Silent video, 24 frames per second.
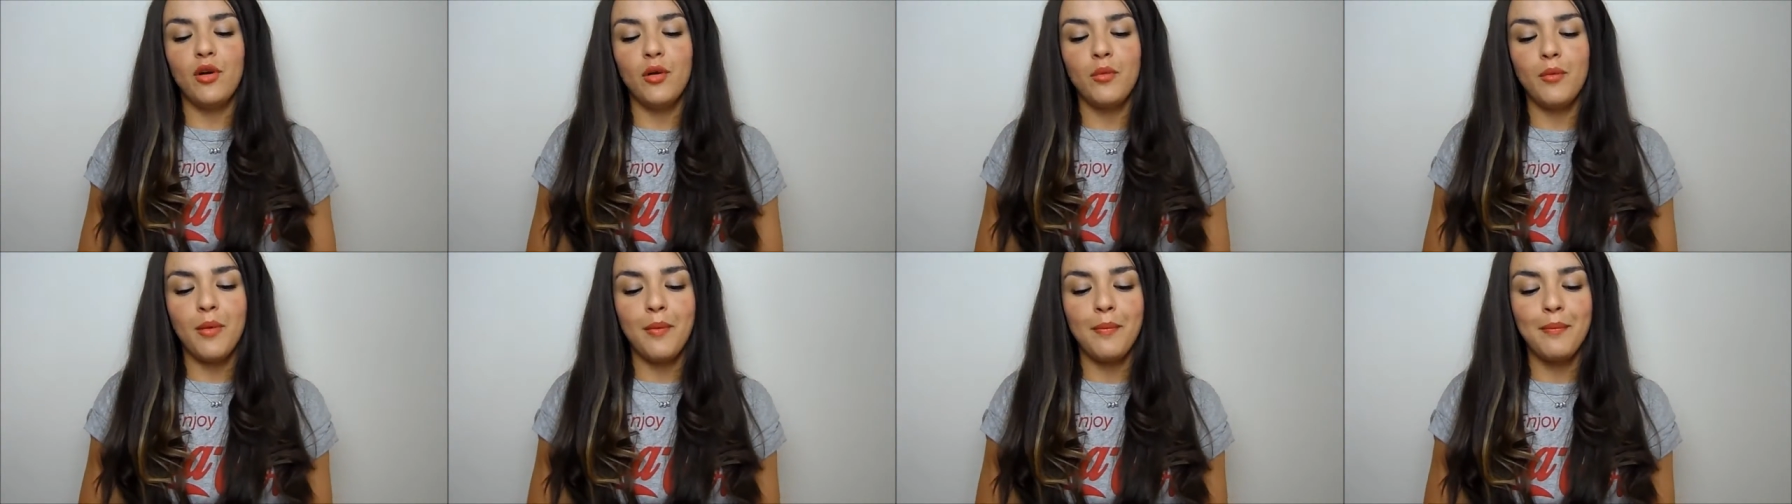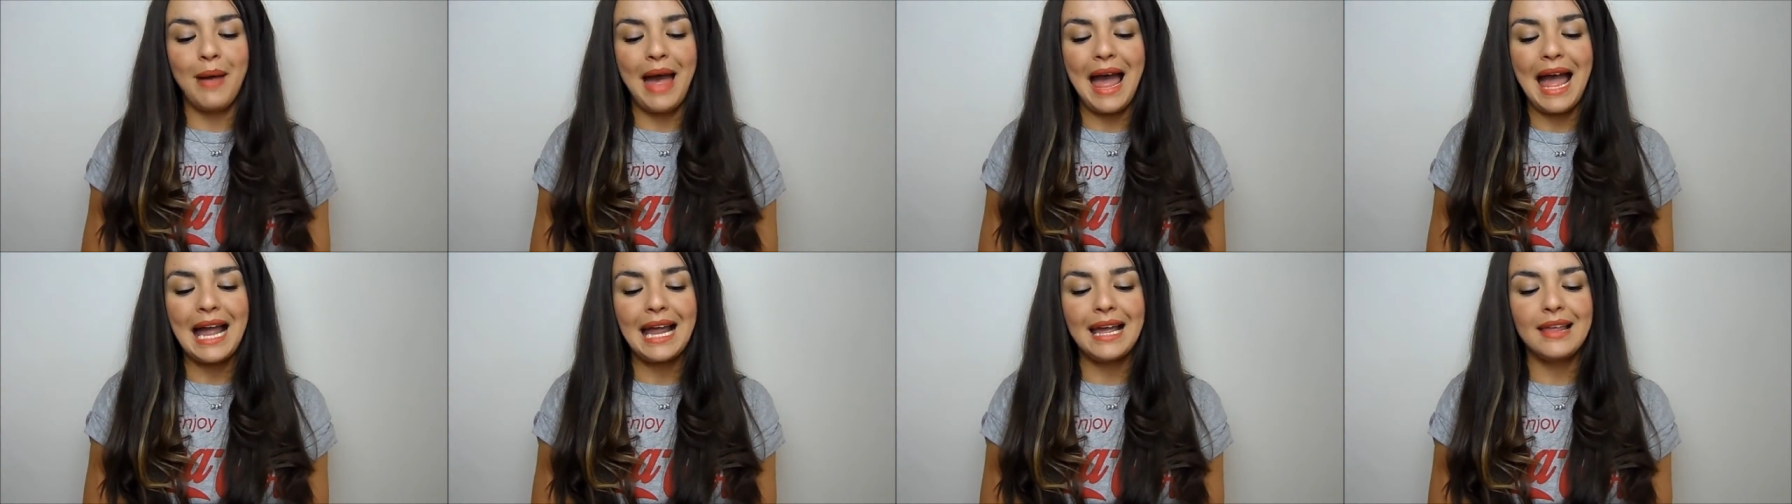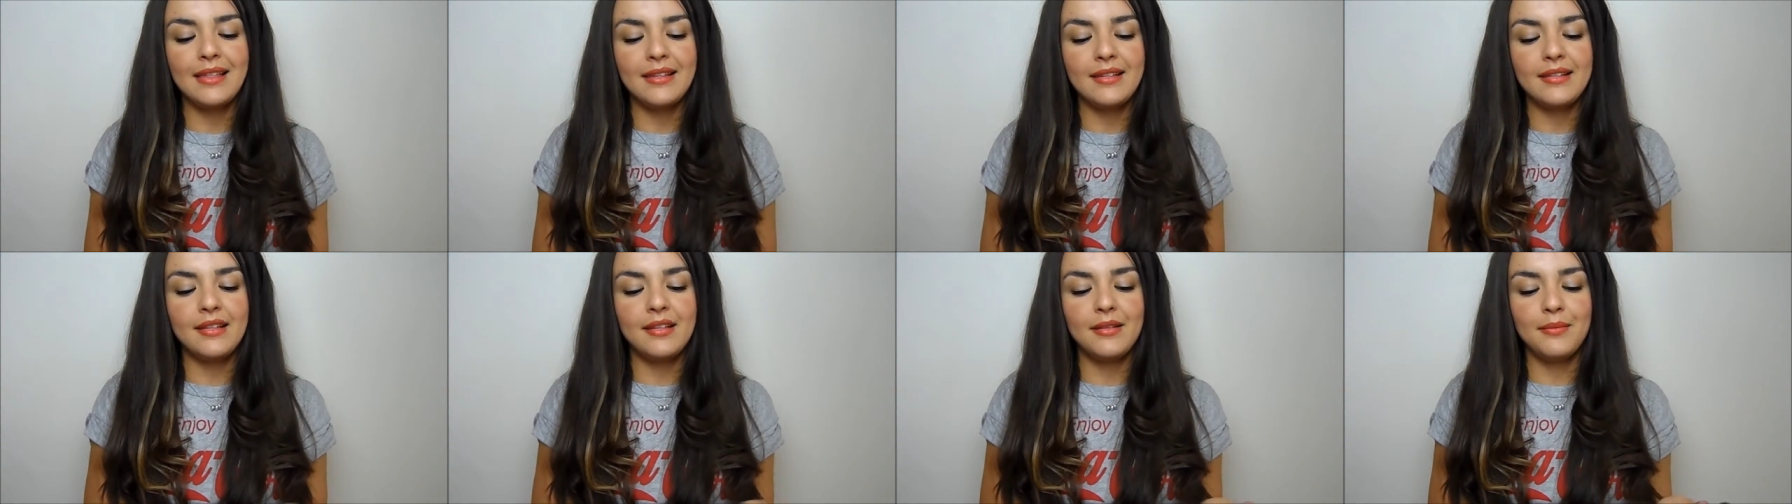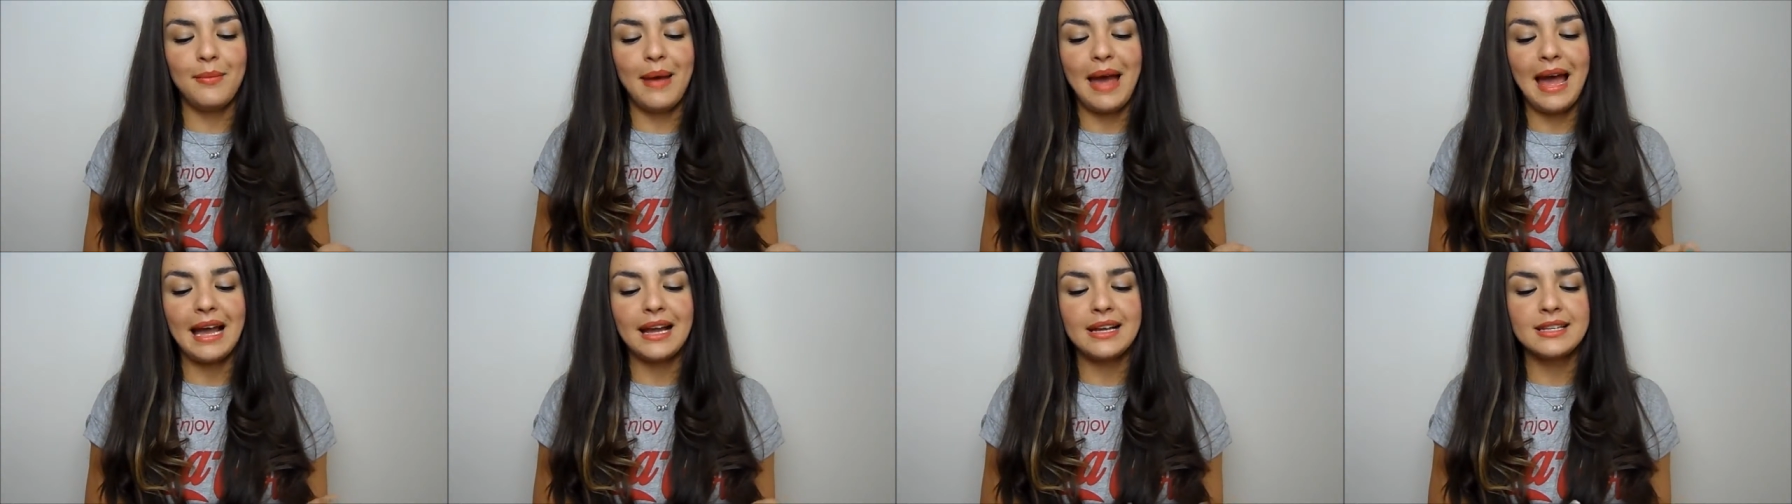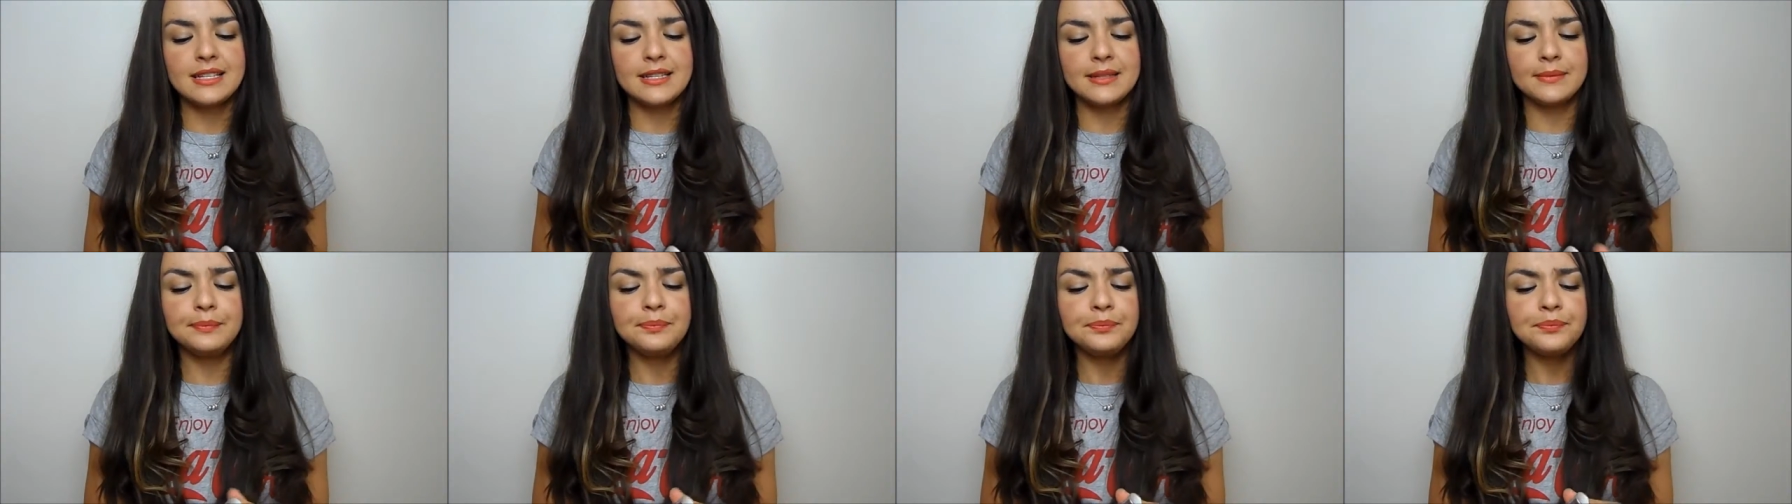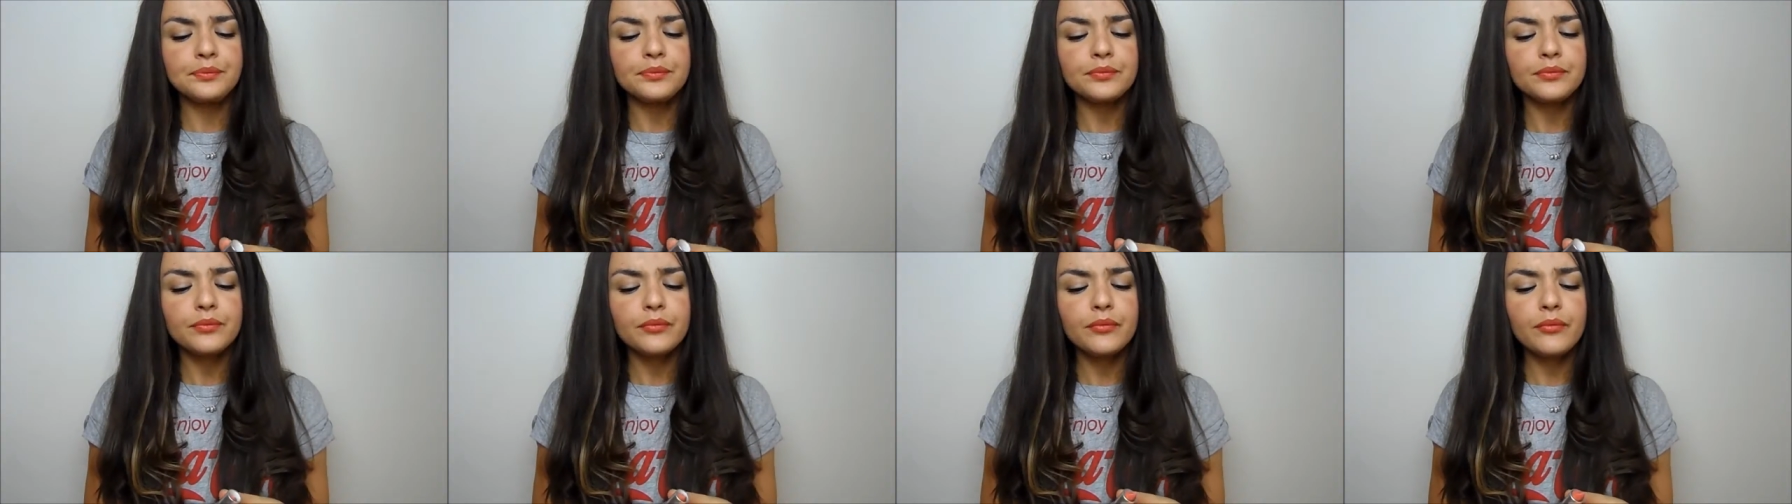from MAC. This is MAC's
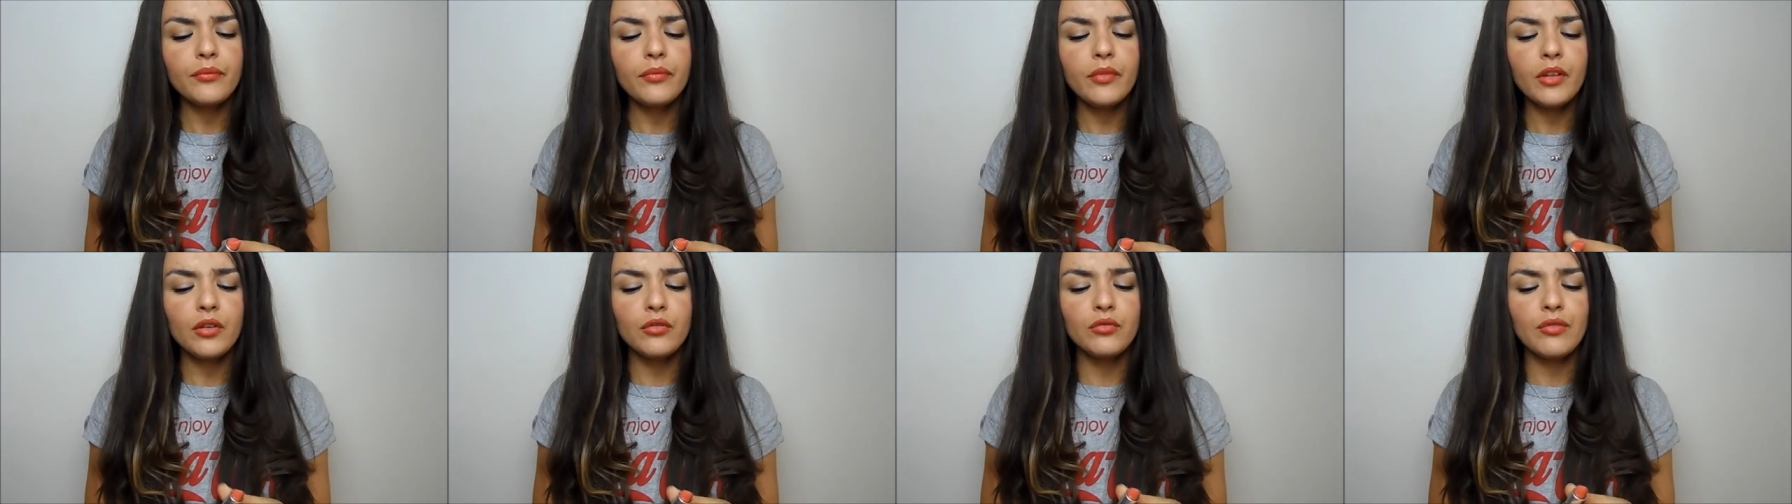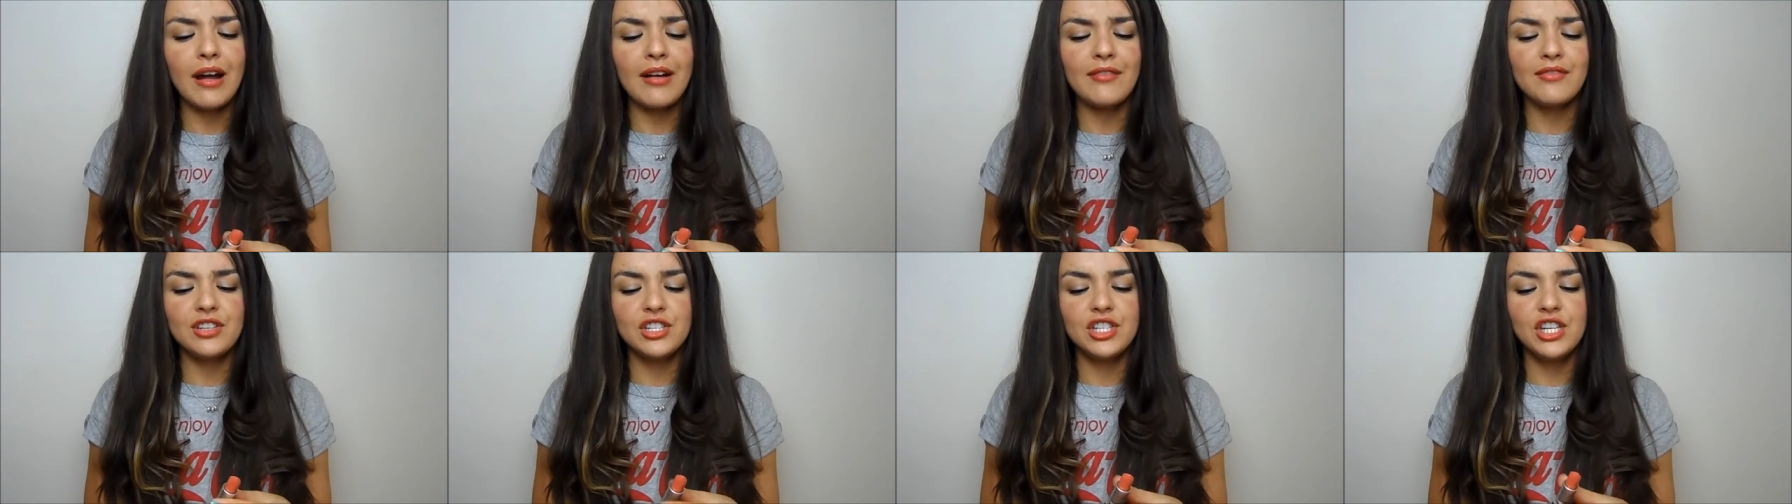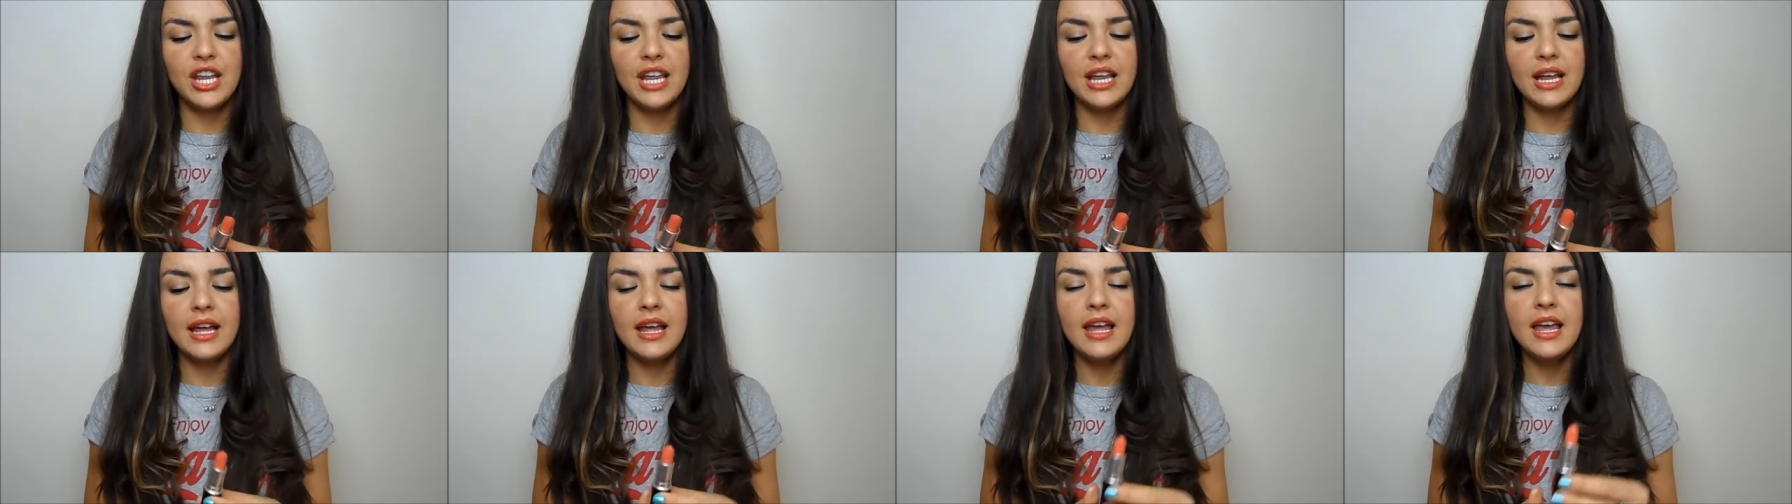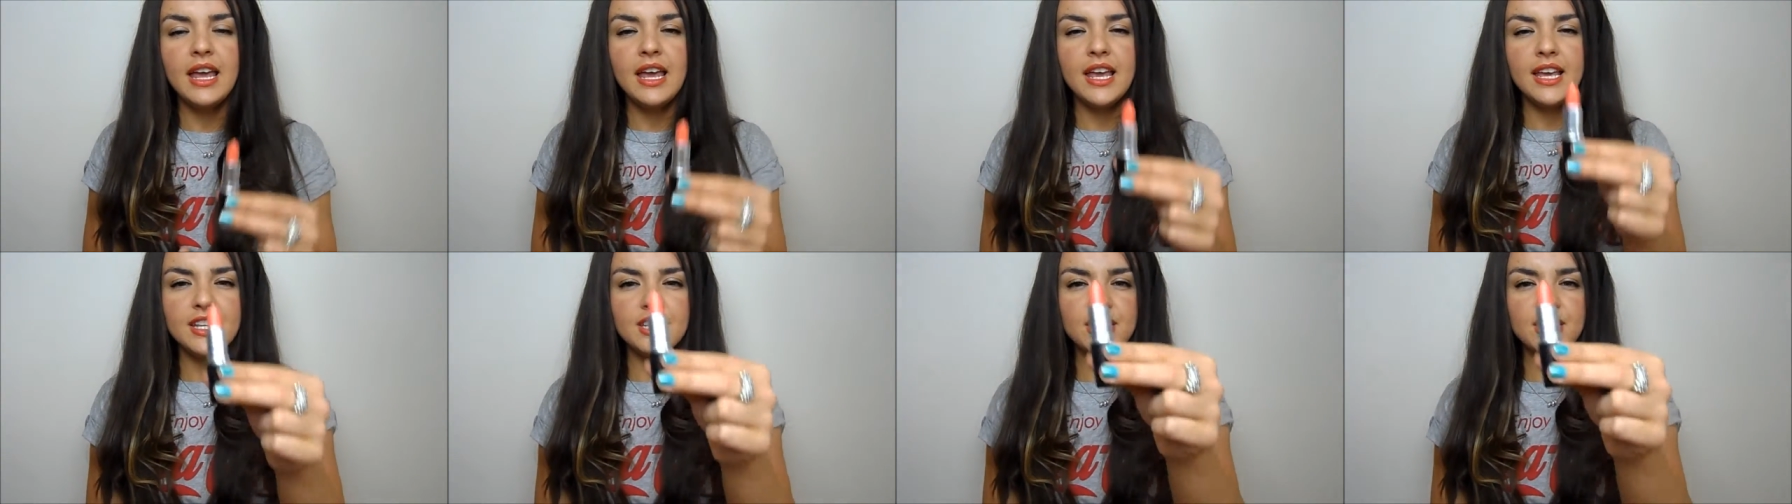Ravishing.